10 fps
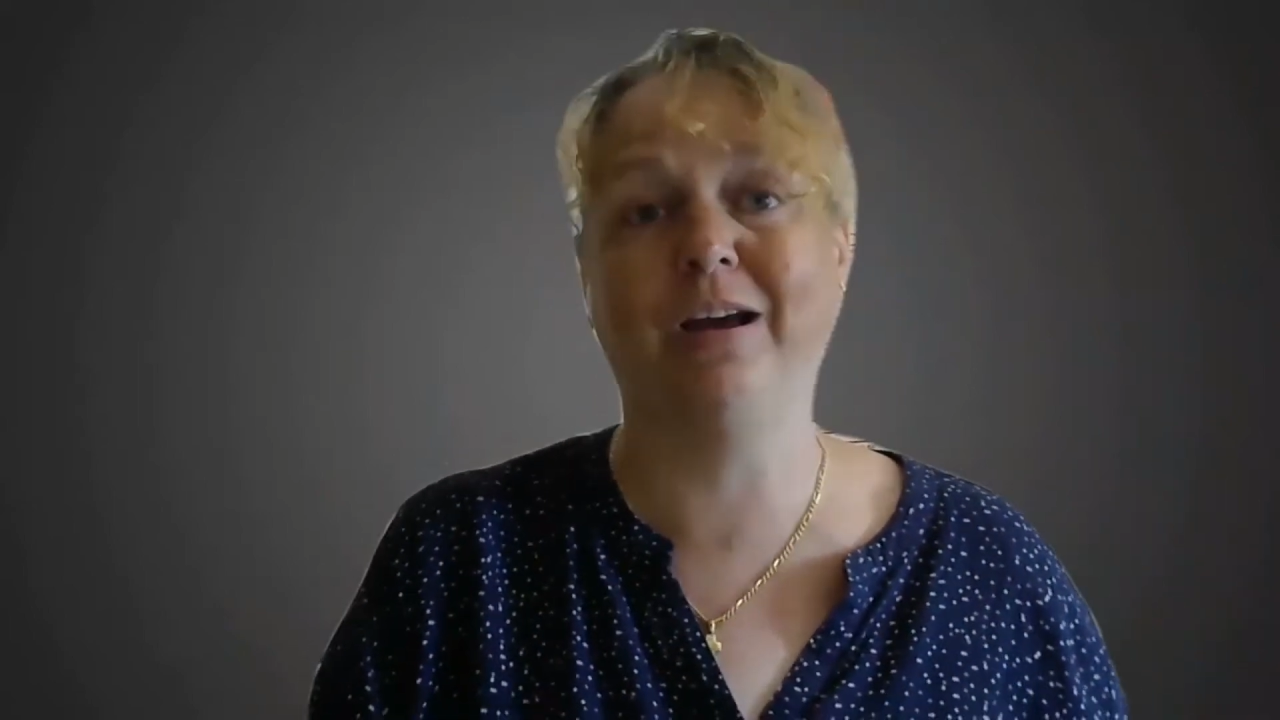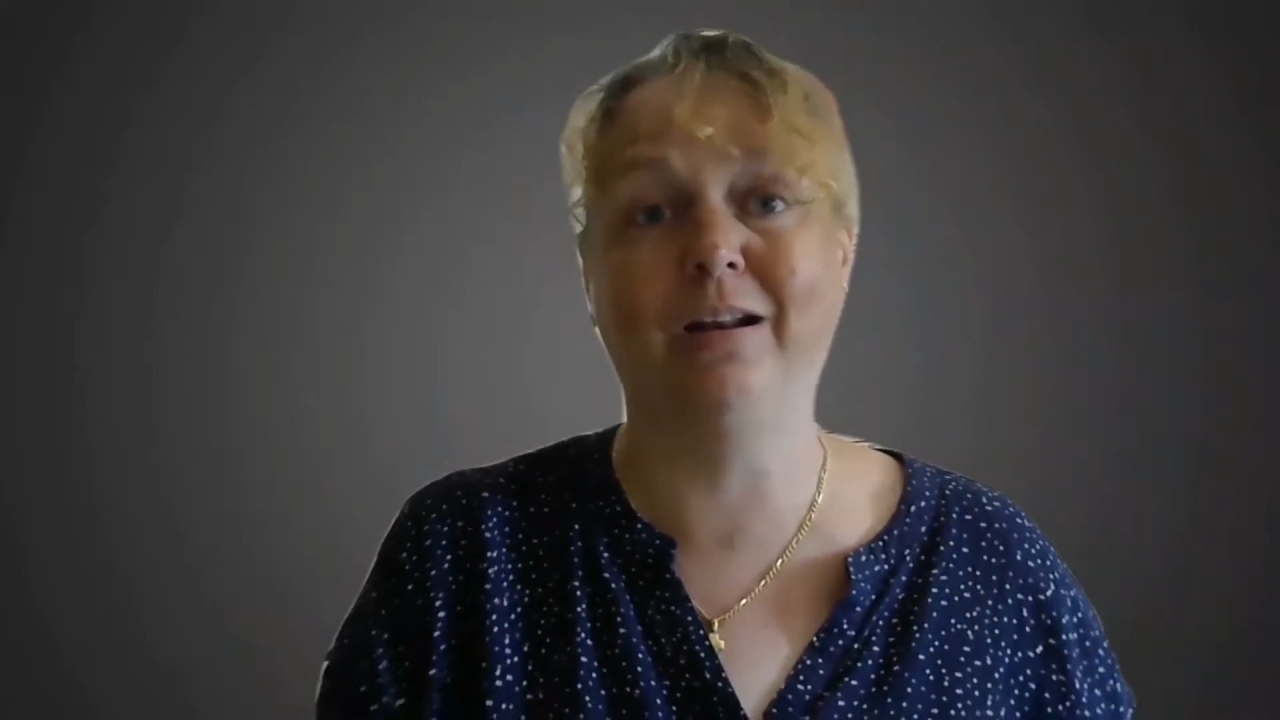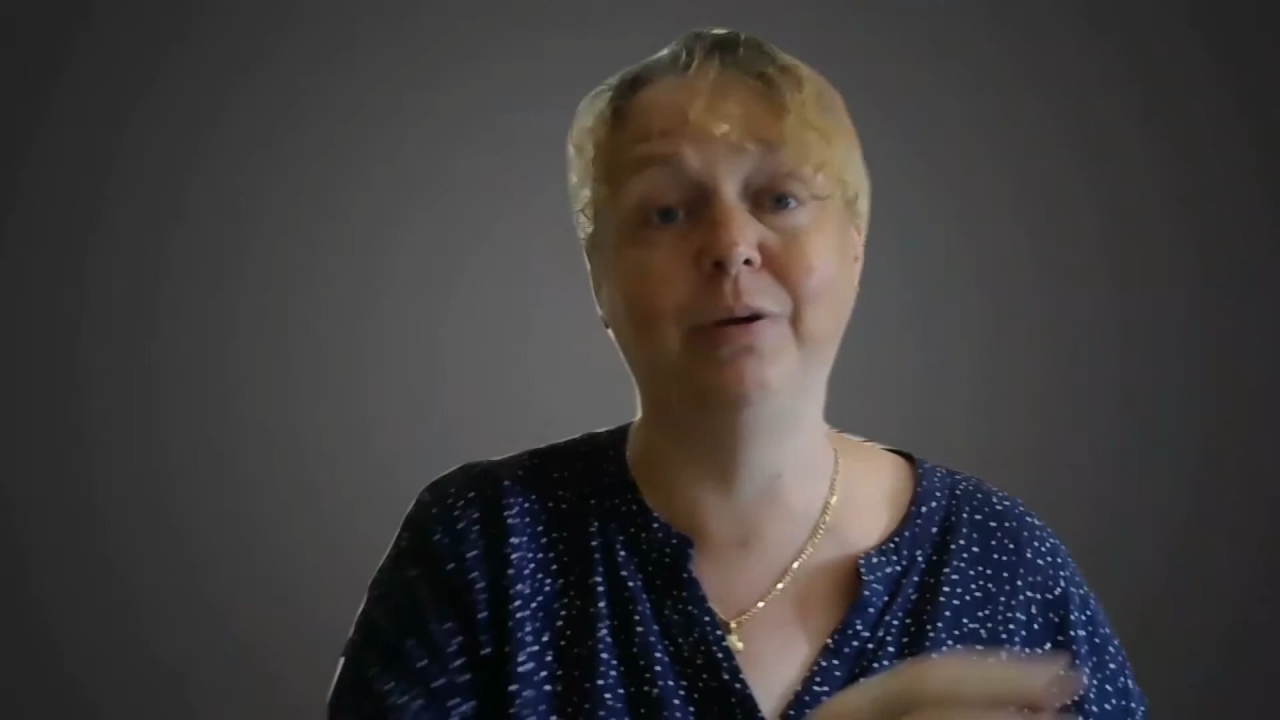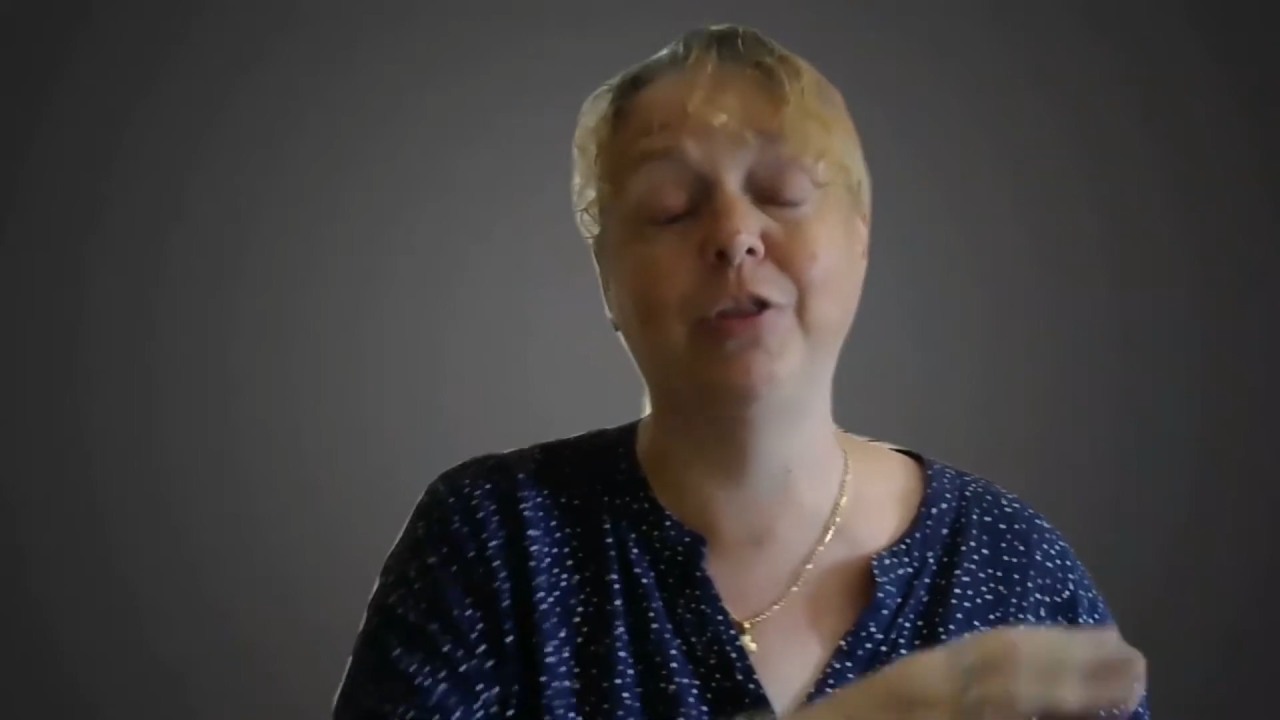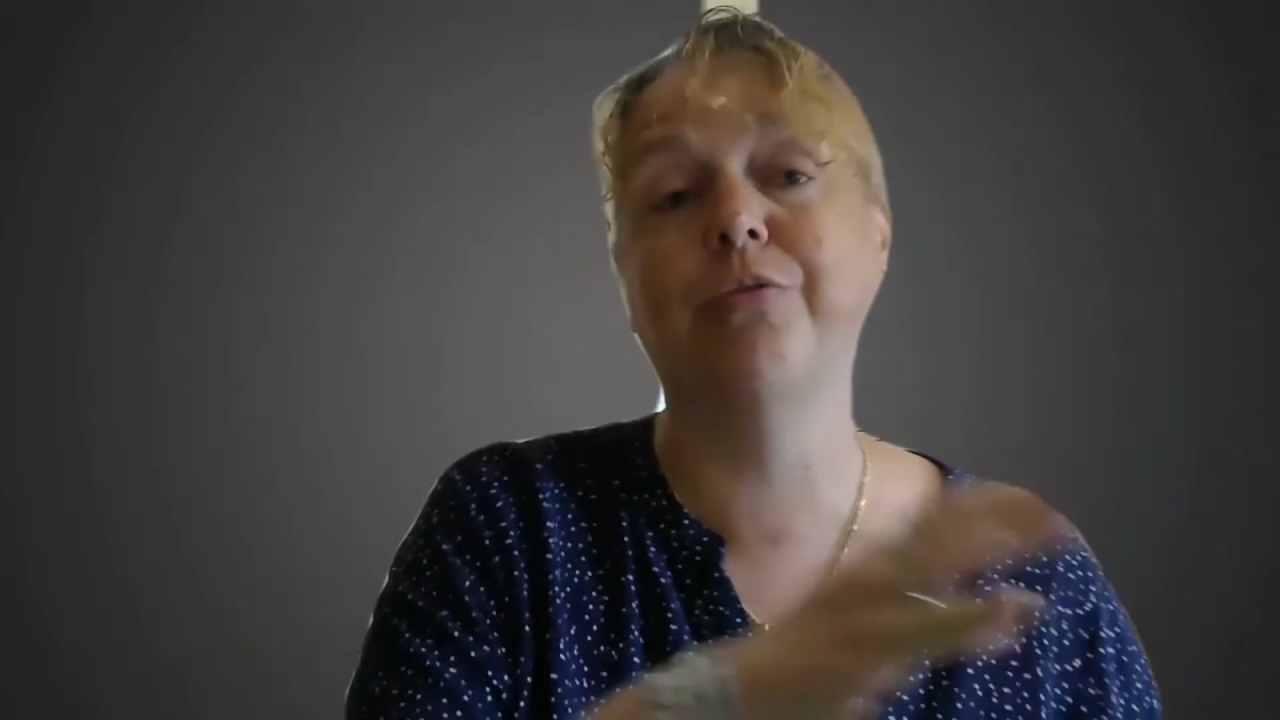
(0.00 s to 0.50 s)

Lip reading: element